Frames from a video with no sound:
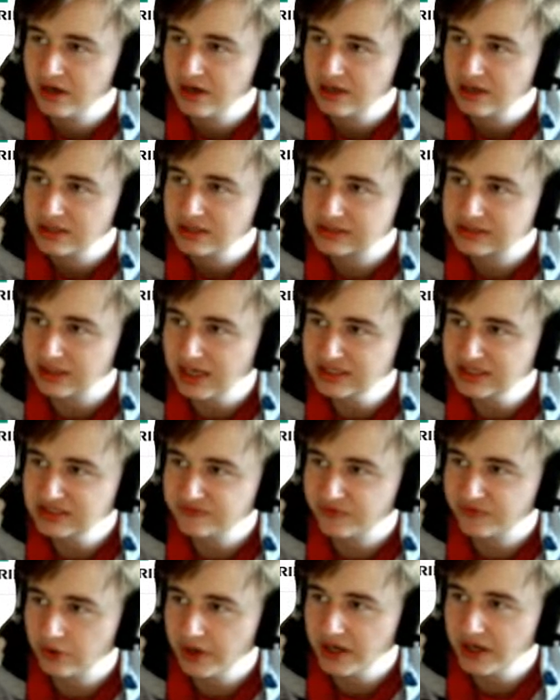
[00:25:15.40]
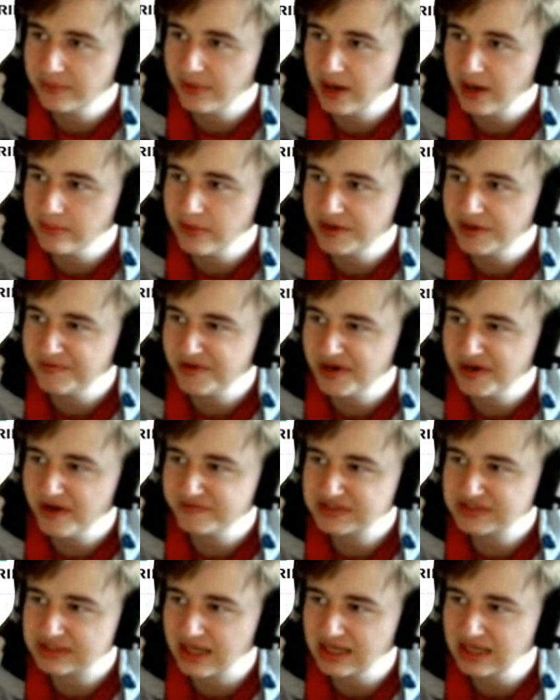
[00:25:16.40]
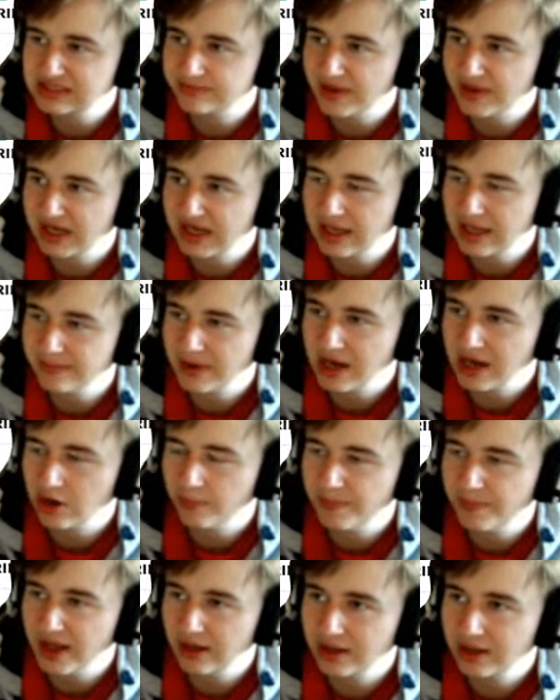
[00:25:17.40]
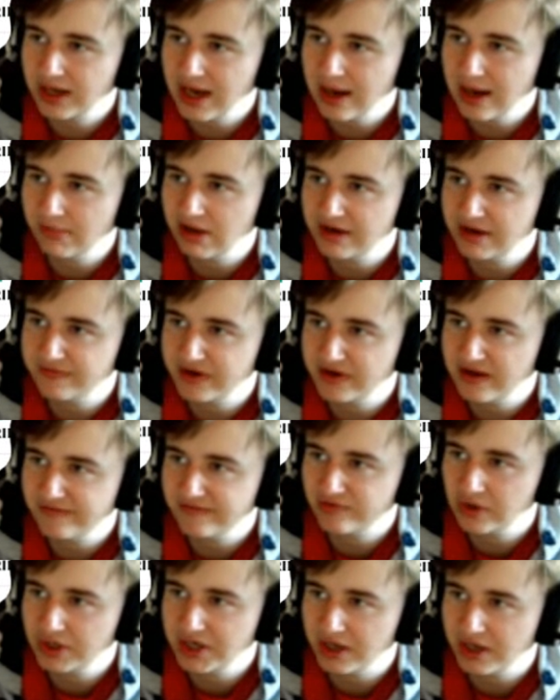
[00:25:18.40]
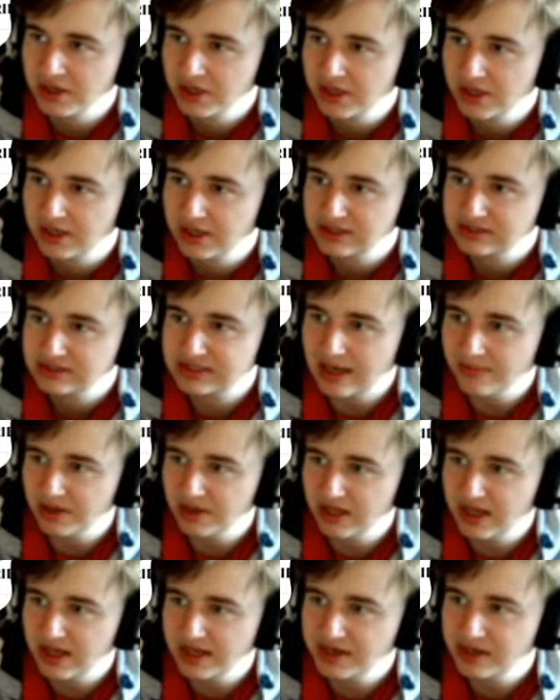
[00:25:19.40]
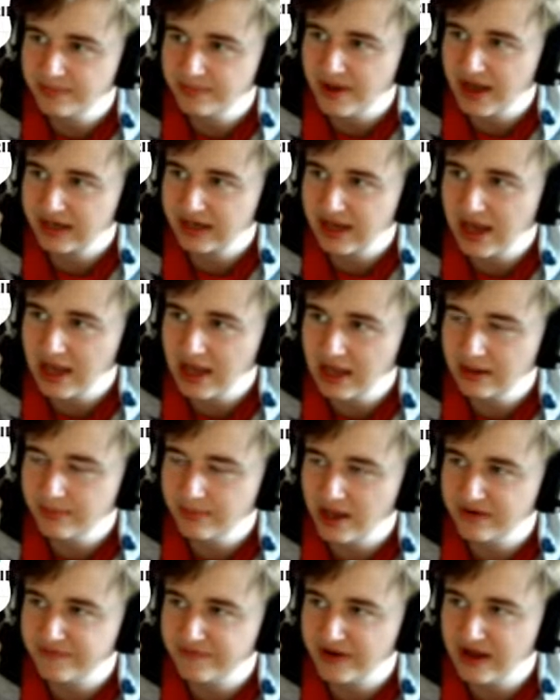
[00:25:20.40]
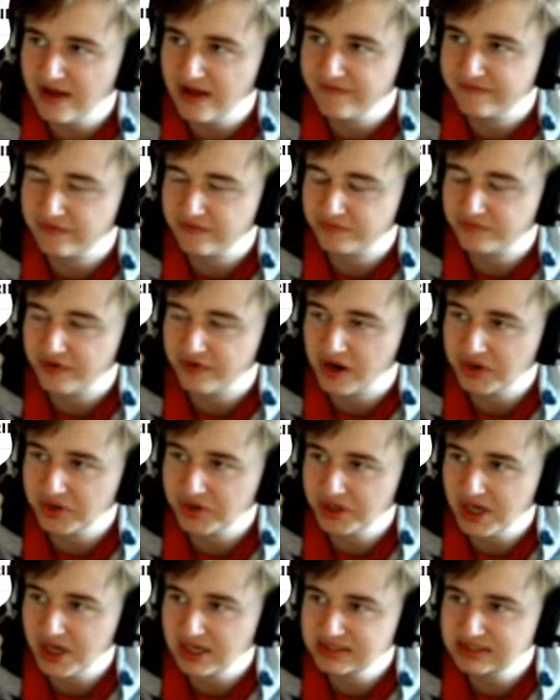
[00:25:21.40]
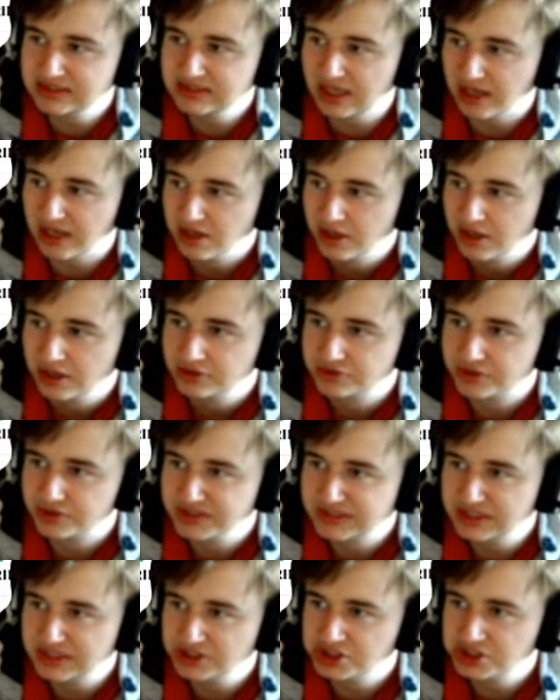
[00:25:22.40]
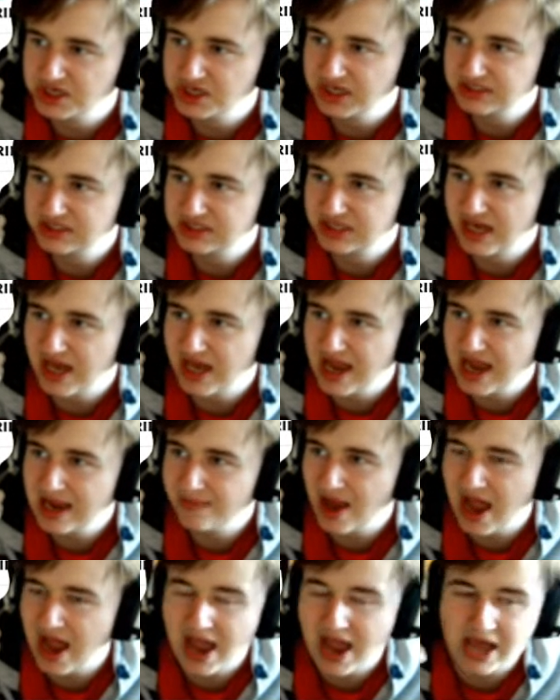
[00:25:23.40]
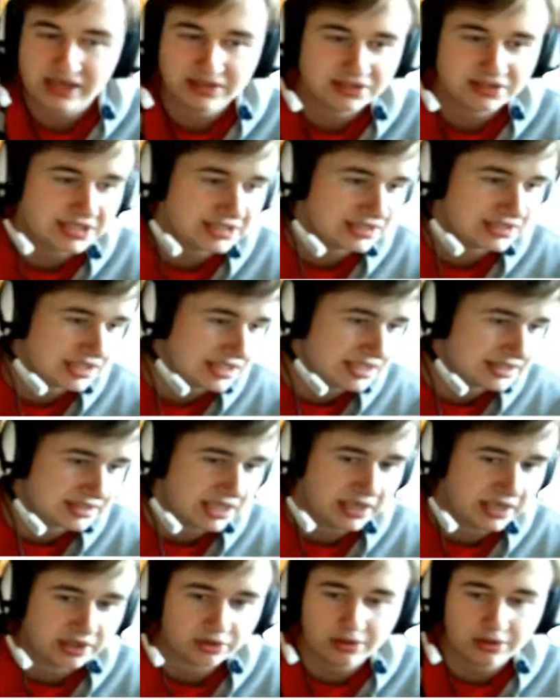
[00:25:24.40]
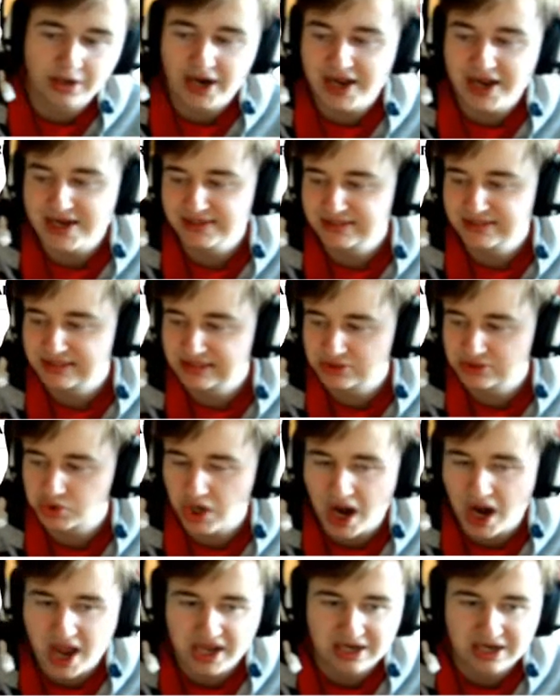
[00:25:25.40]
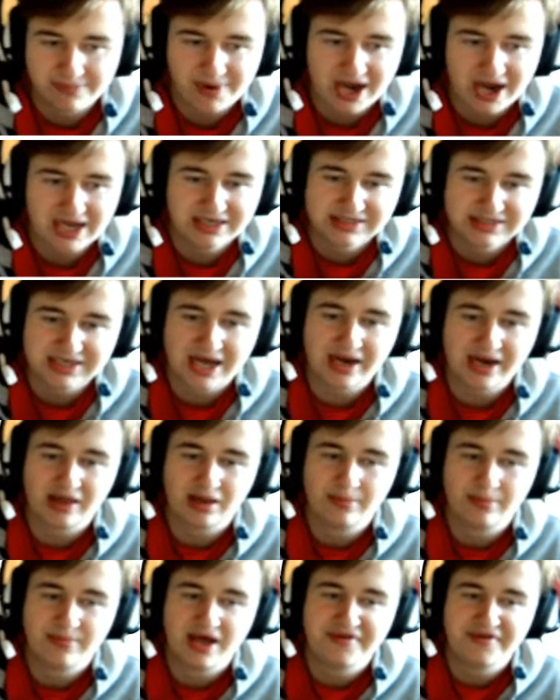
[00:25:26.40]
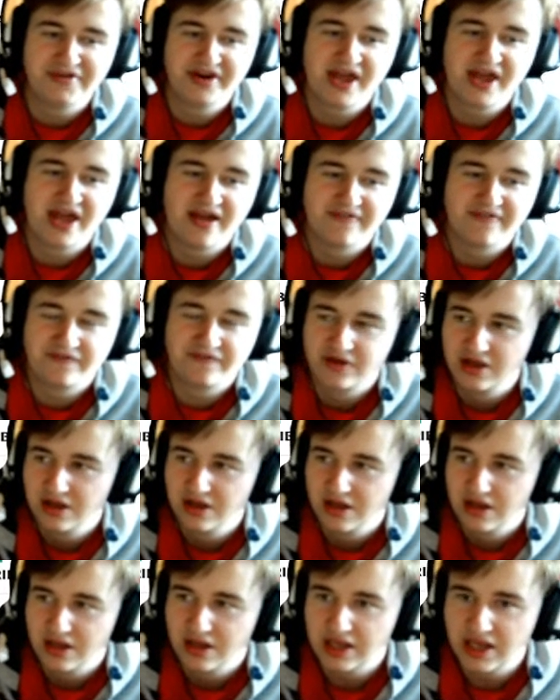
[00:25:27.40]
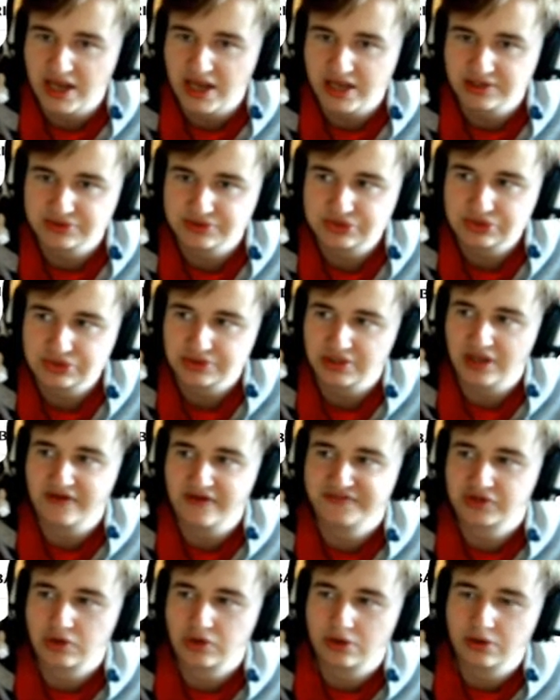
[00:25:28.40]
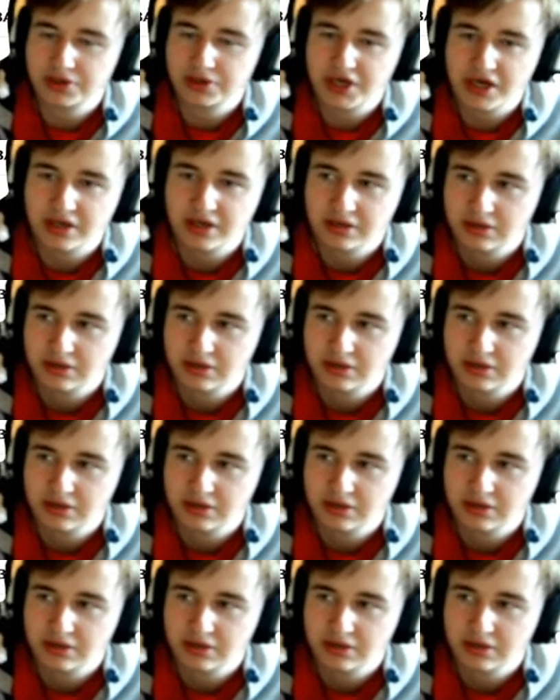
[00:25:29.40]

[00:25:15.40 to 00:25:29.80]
Slice forehand by Medvedev. Slice backhand by Opelka. Medvedev with a double-handed backhand. Medvedev very nicely transitioning the game, and this is a great strike by Daniil Medvedev into the left corner